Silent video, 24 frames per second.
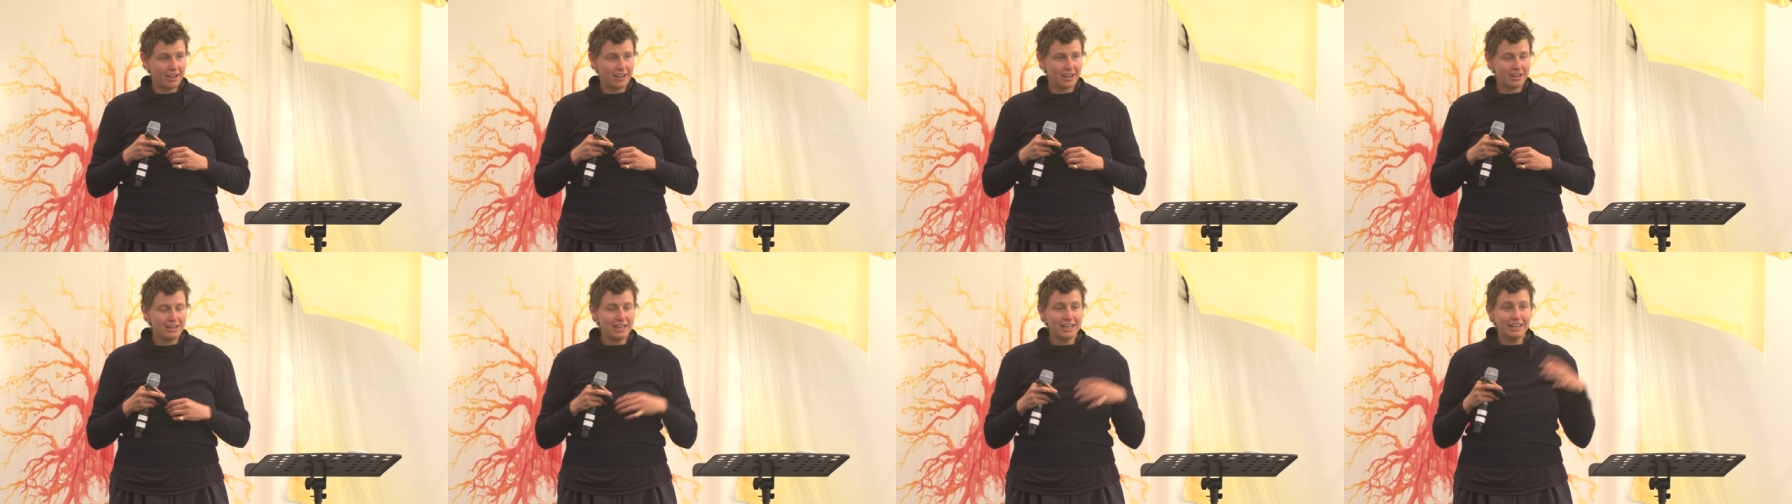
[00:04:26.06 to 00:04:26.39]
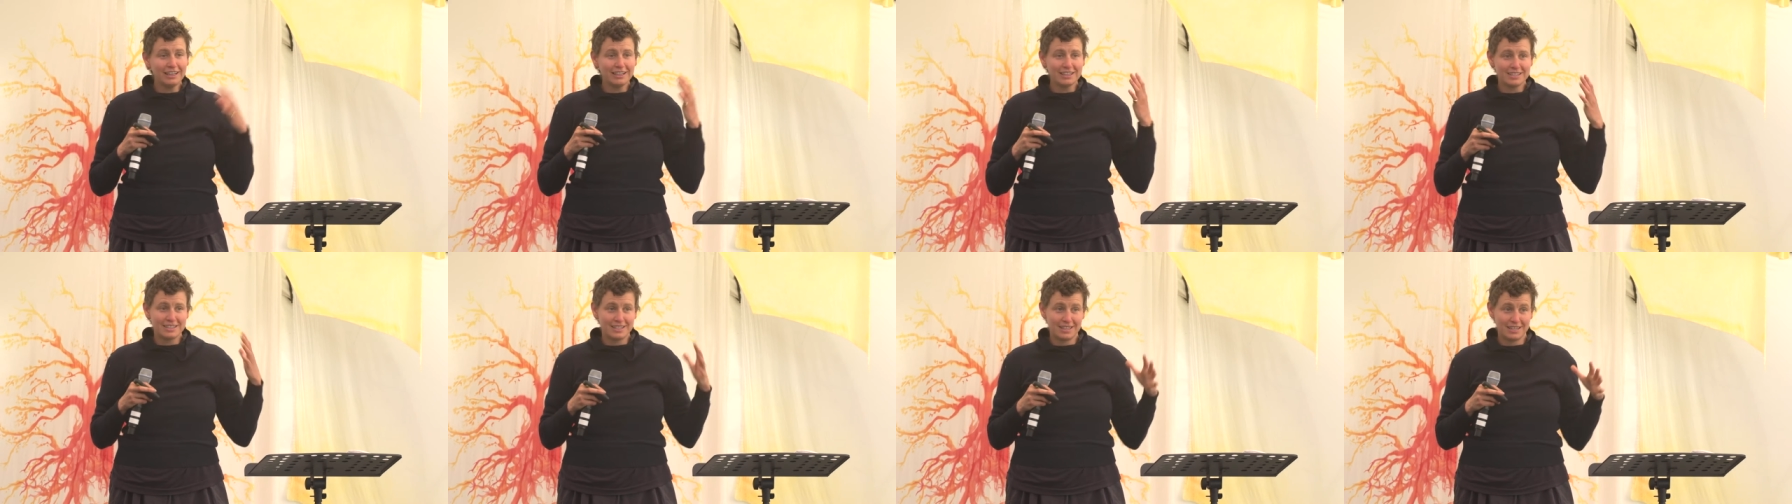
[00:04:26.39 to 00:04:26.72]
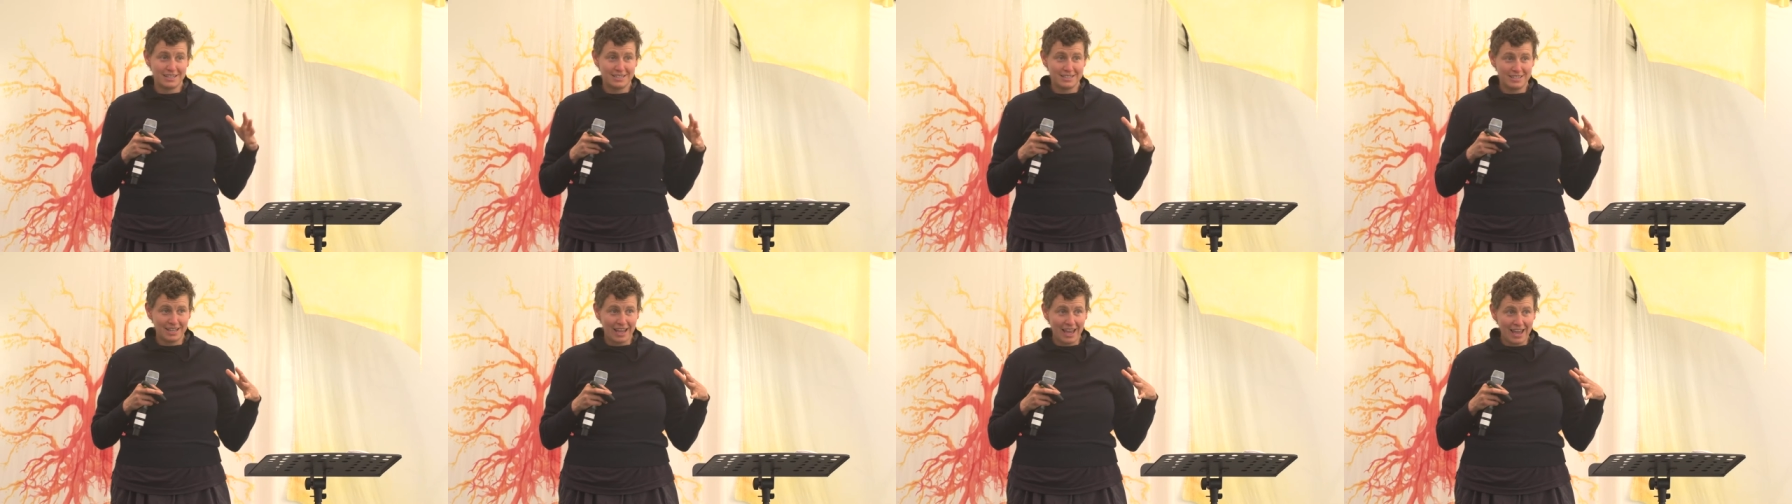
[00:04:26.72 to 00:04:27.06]
Needless
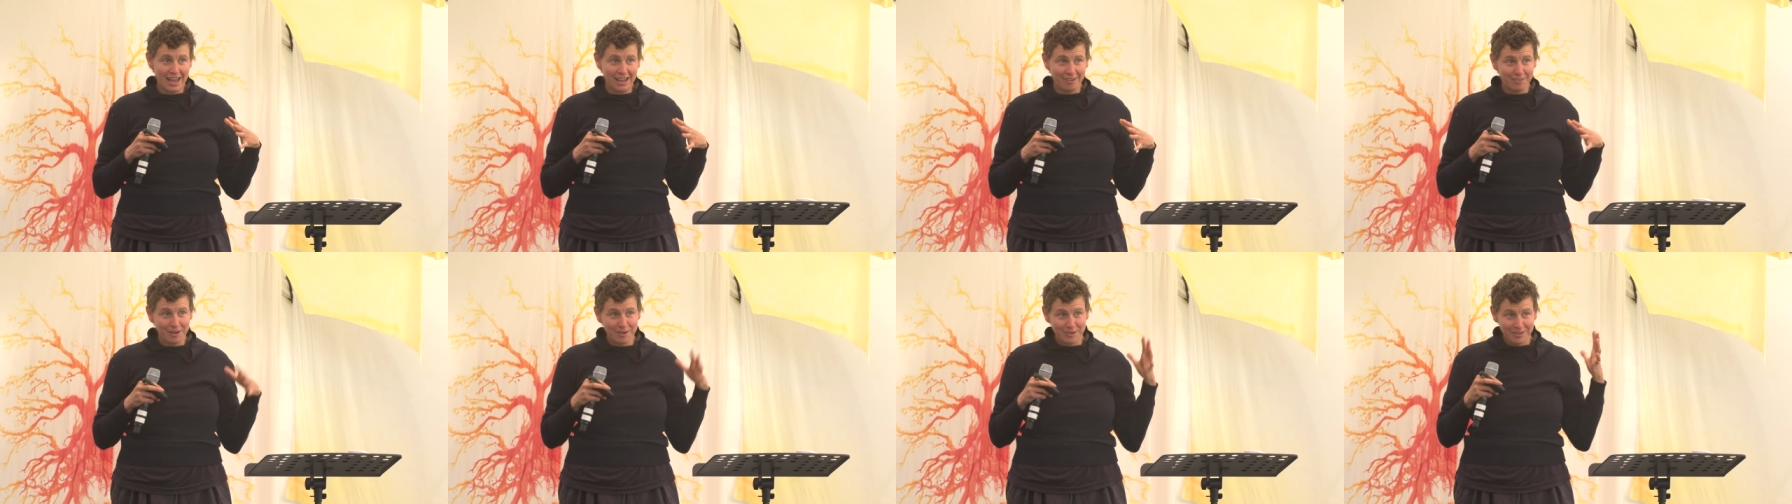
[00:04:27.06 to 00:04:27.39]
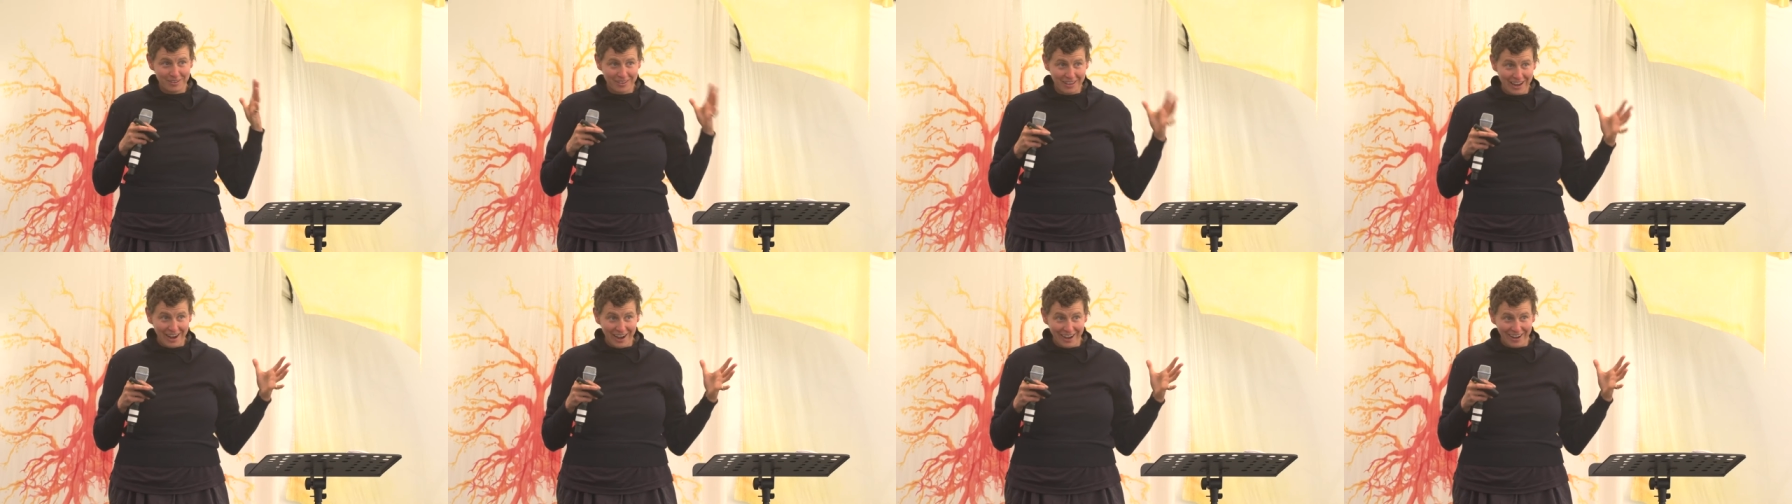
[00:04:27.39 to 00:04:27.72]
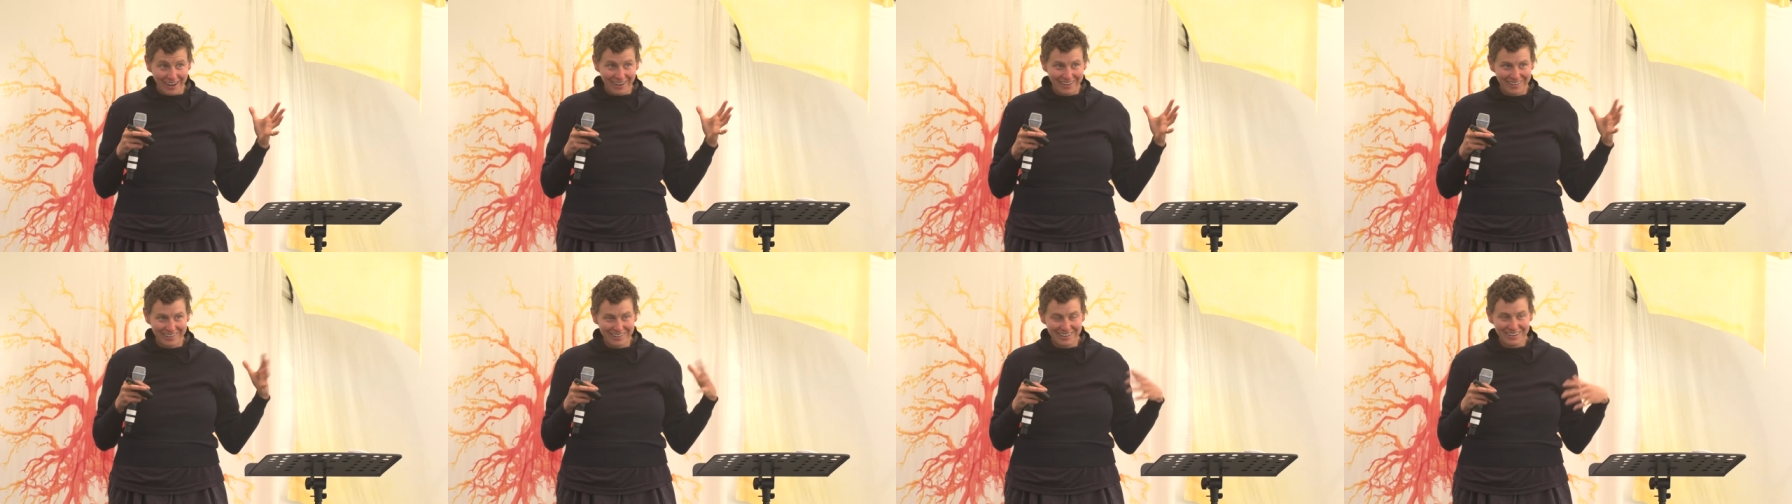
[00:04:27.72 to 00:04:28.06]
to say, we were
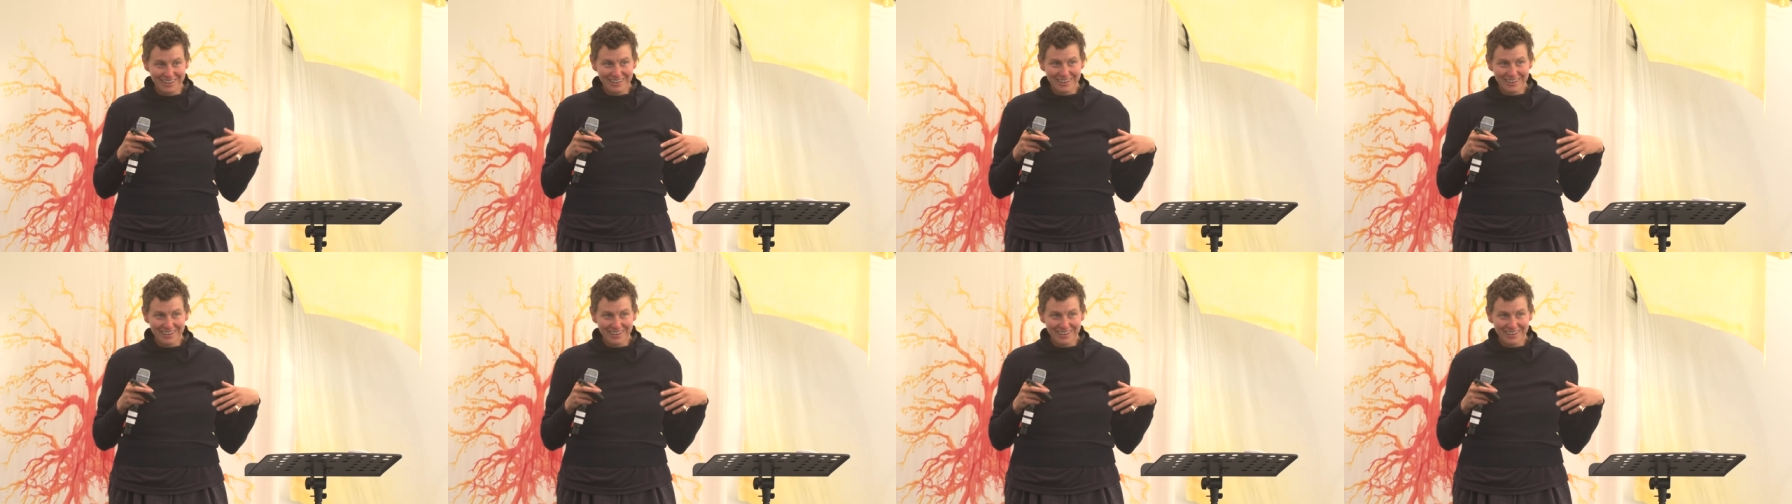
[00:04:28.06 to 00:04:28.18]
there.